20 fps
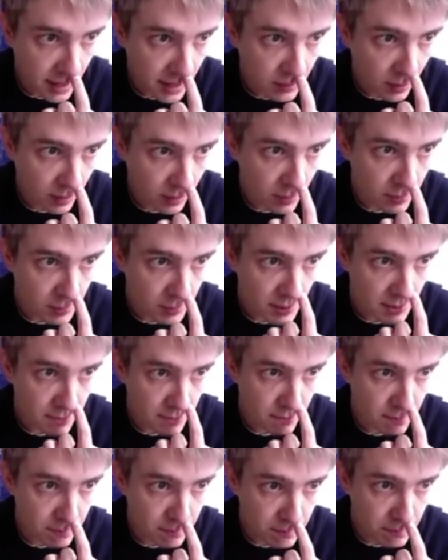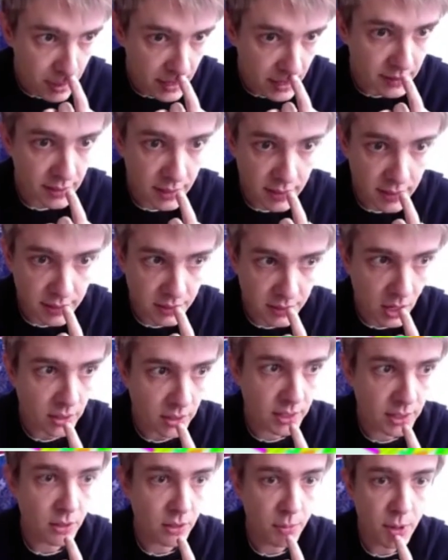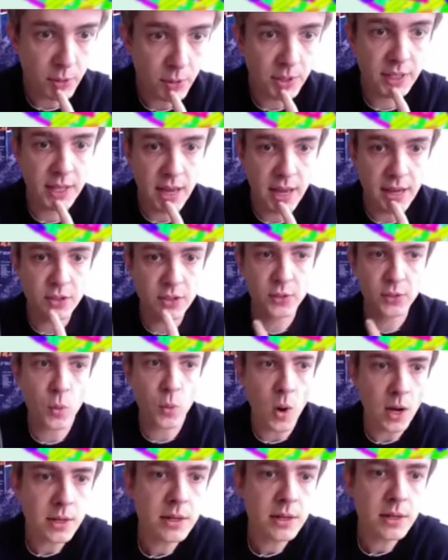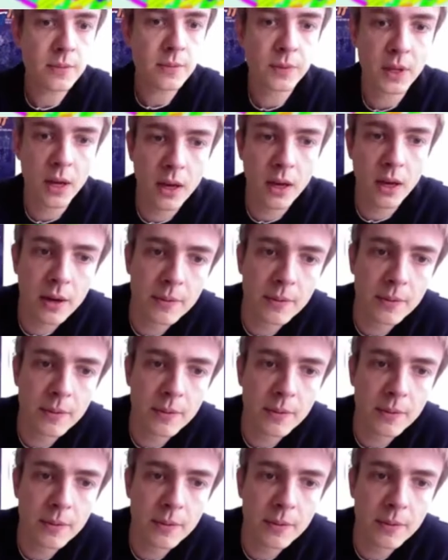I will be basically talking about case one.